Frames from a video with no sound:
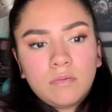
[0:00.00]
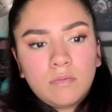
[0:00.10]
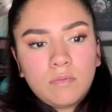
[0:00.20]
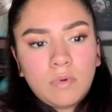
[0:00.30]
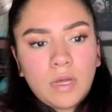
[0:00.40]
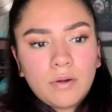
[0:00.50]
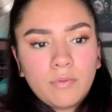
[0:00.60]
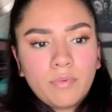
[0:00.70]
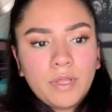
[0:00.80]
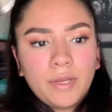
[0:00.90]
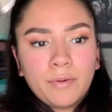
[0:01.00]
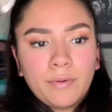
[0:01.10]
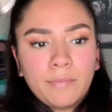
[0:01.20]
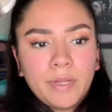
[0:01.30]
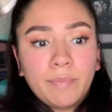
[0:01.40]
Well, I don't really know how many
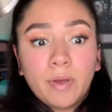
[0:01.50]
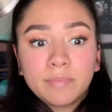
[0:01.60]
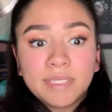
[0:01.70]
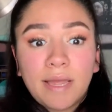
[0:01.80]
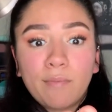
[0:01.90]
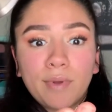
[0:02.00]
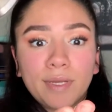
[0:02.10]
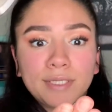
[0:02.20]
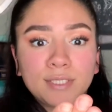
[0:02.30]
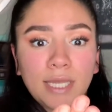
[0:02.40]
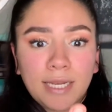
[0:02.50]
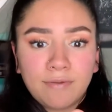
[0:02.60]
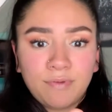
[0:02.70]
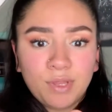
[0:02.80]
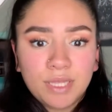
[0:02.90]
pumps that was, and I feel
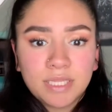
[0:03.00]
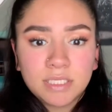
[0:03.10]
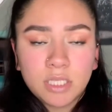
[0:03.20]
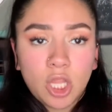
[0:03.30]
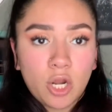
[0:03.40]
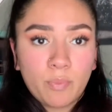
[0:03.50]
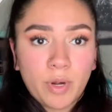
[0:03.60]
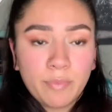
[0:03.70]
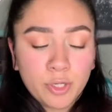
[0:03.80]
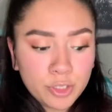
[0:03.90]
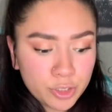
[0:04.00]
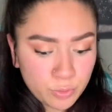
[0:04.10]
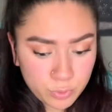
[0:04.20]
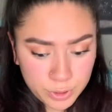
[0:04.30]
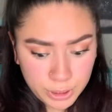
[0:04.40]
like this is a lot of primer, so we'll see.